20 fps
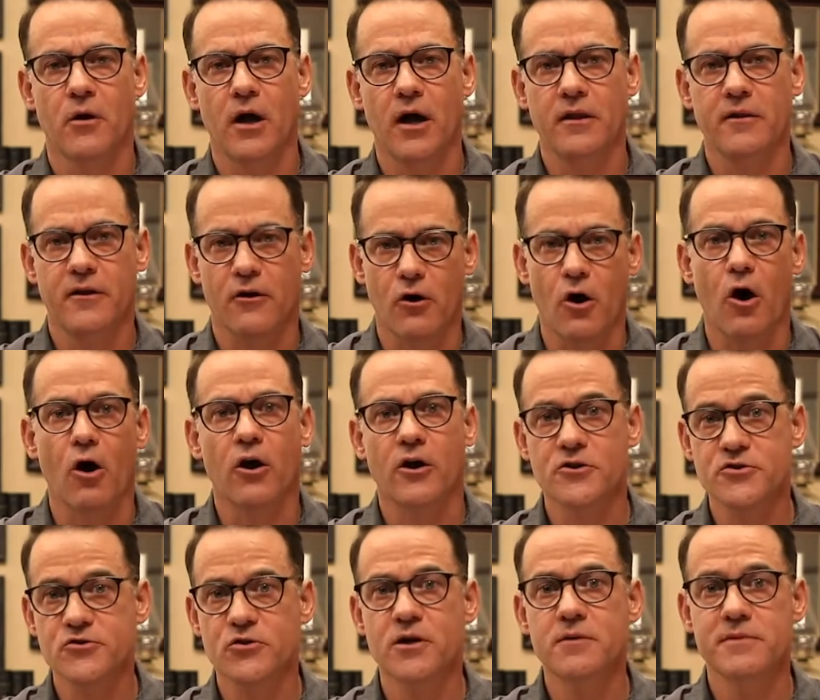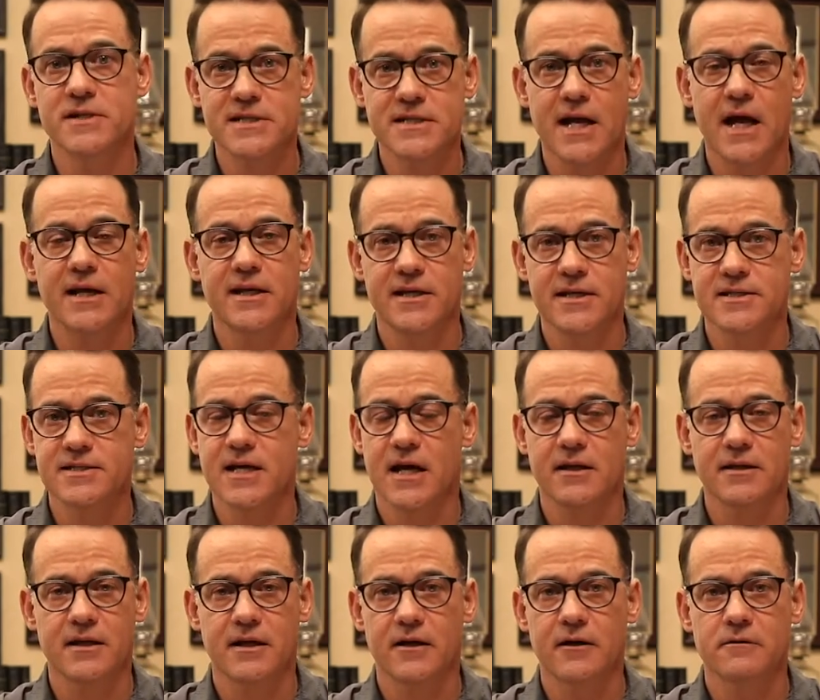what? There are extremist ideas out
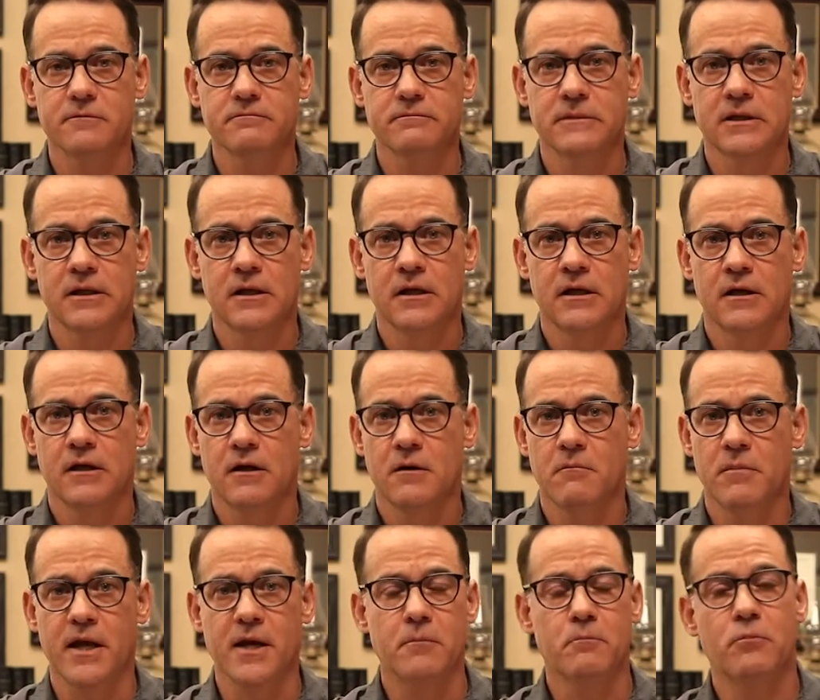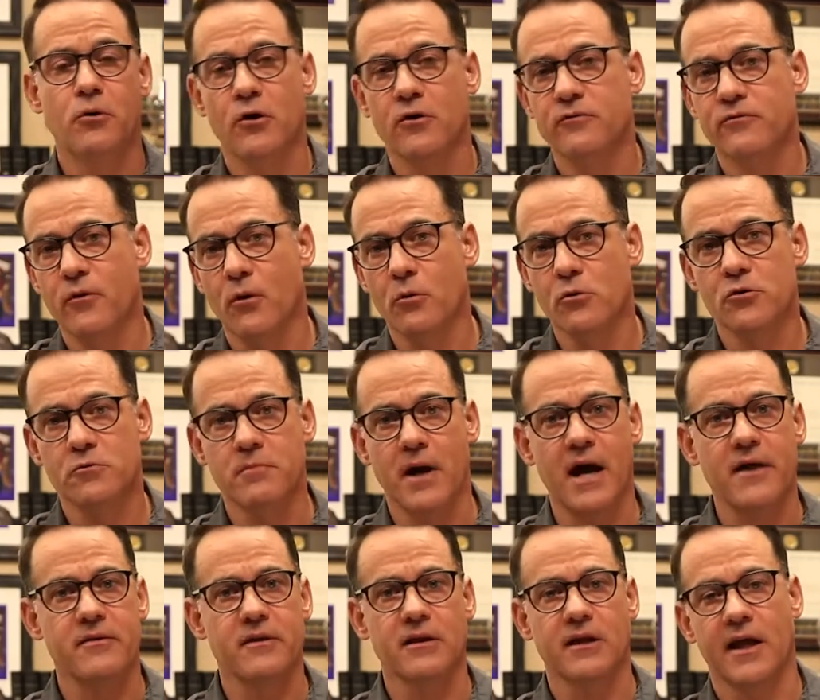there being put forward by
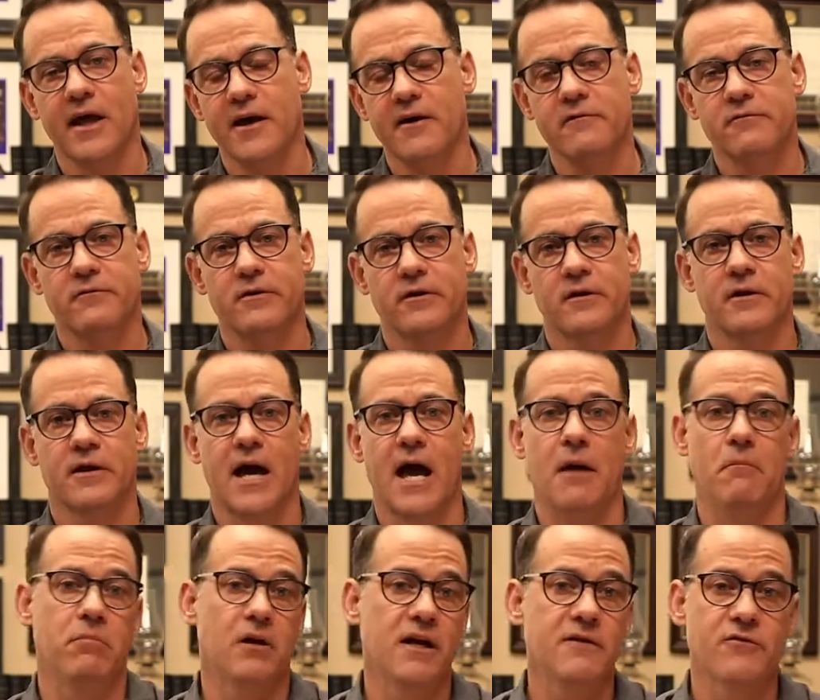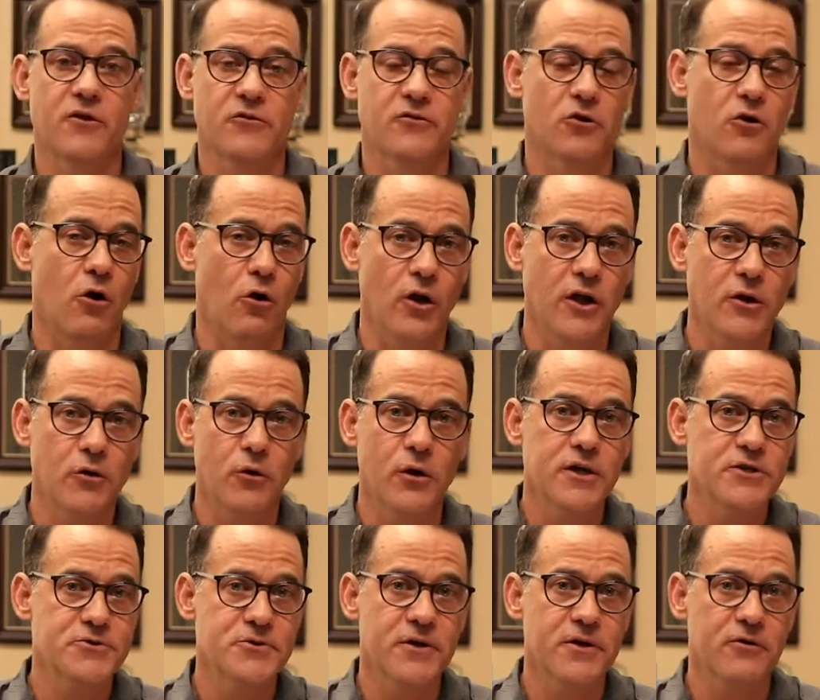the left. I believe that they're only going
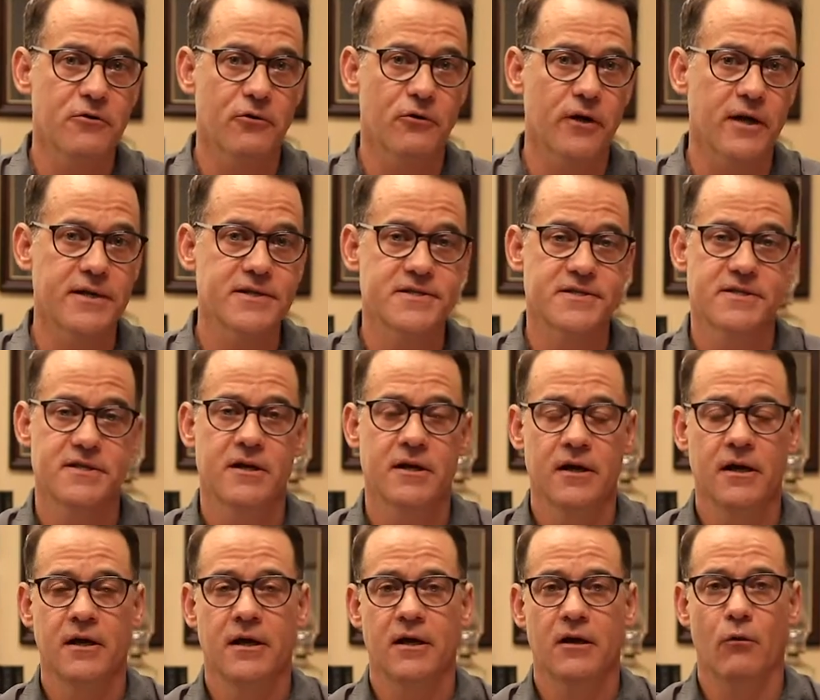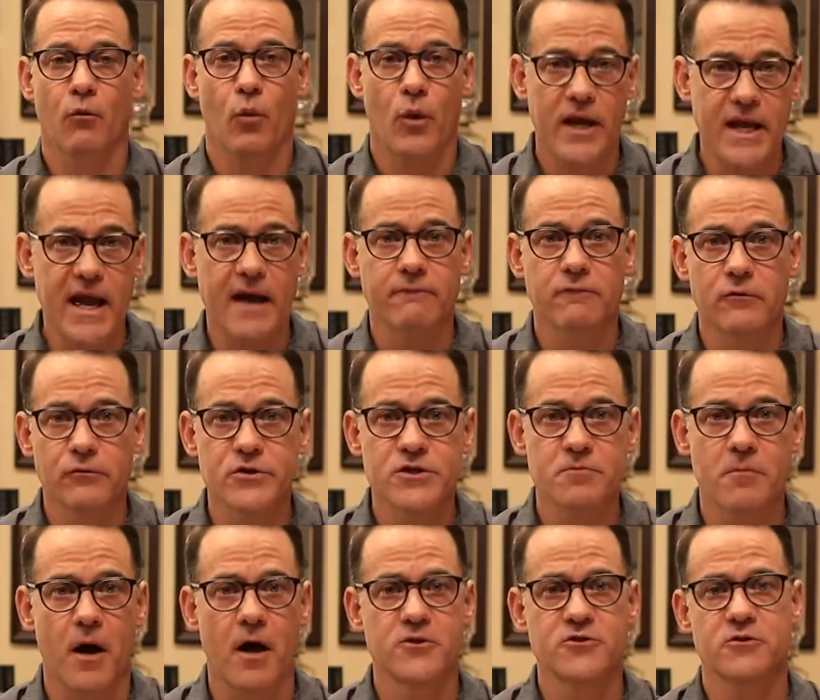to increase. We have a
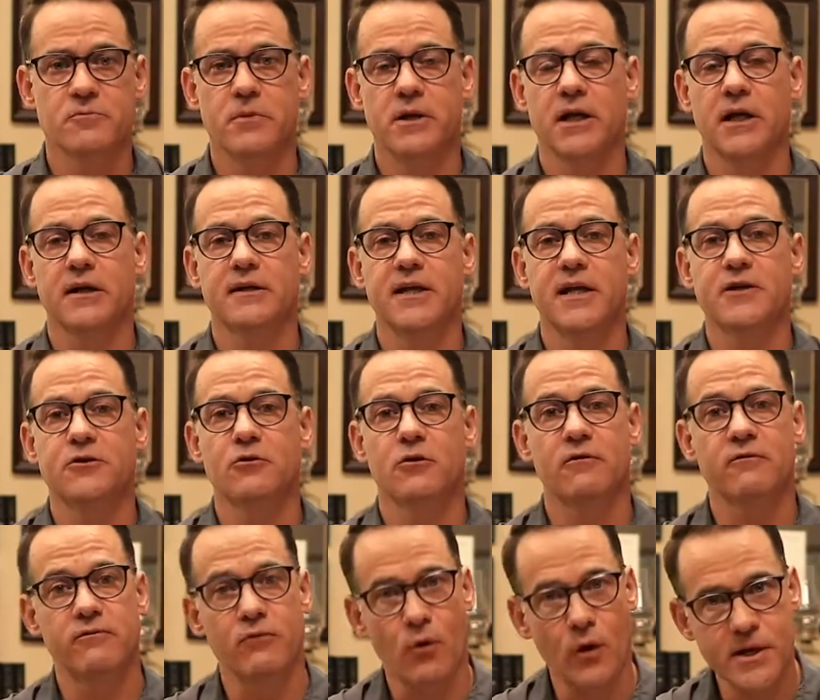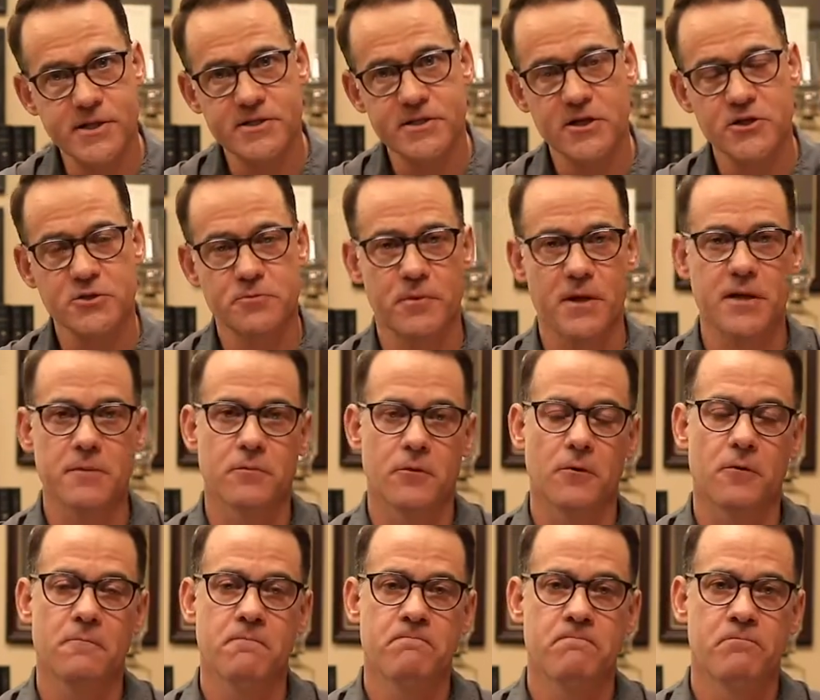responsibility to avoid such
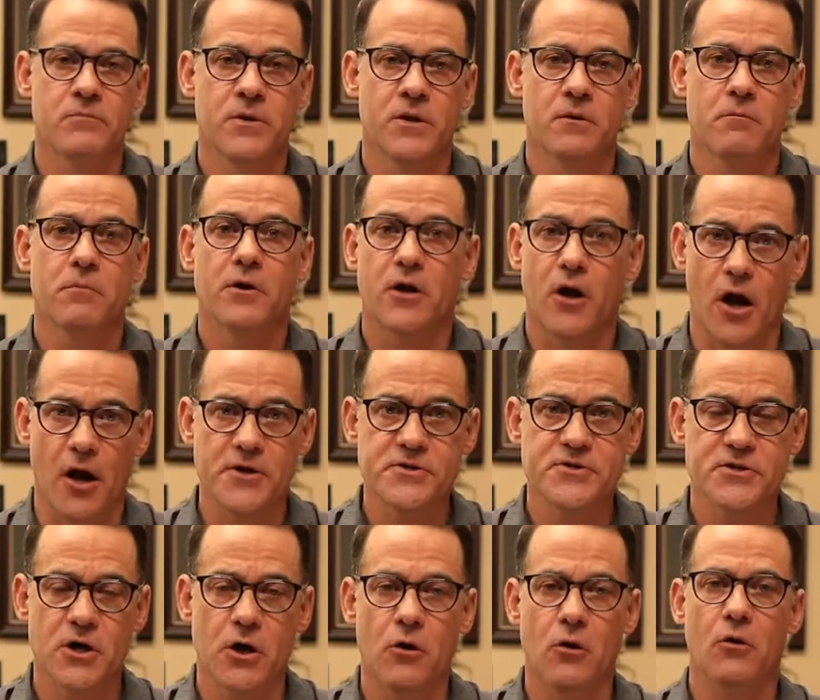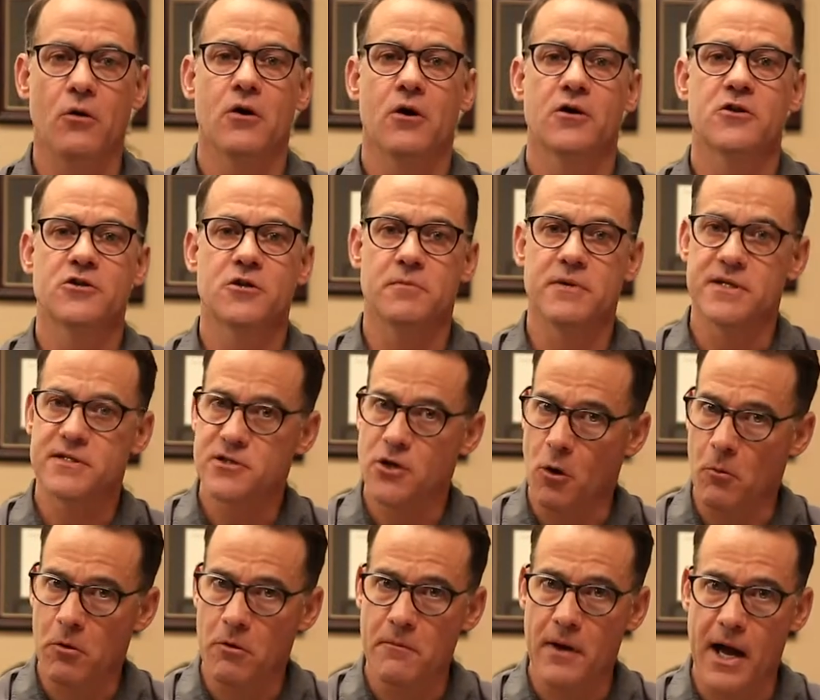people, but also to be
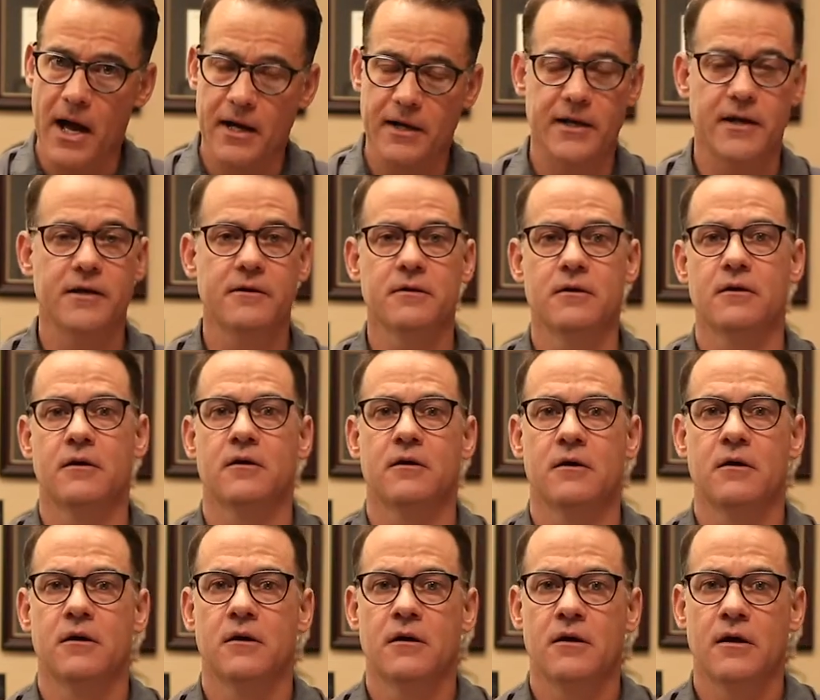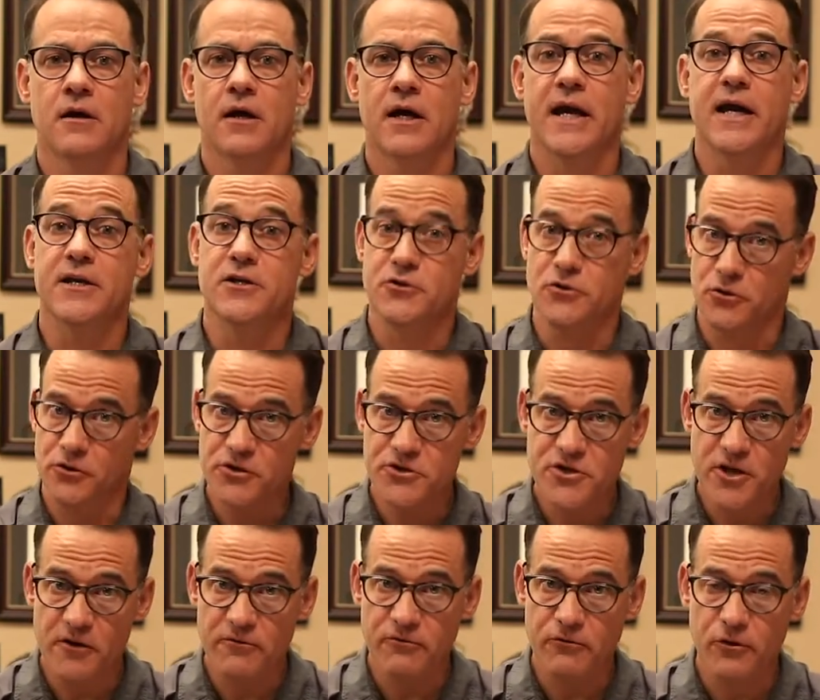sober minded, endure
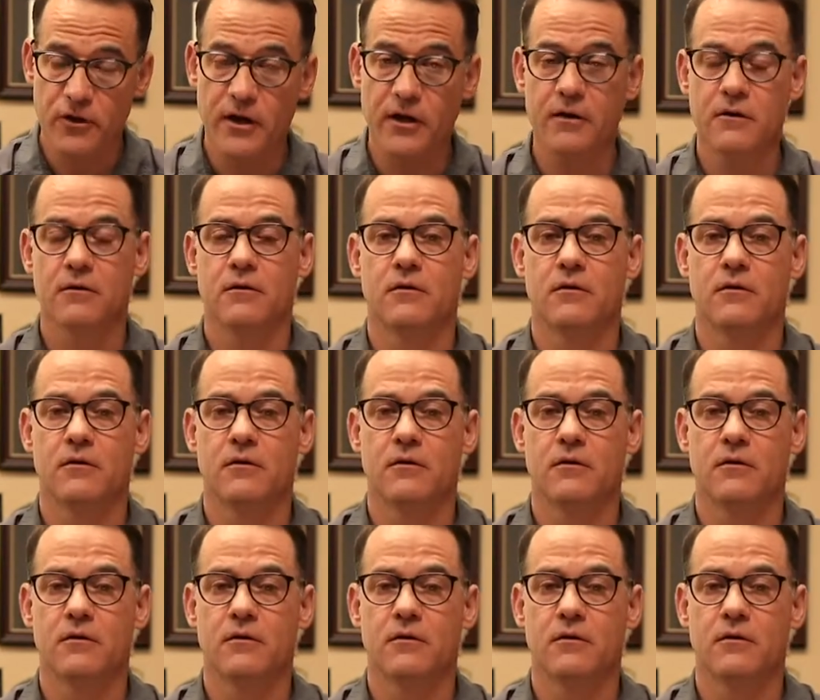suffering,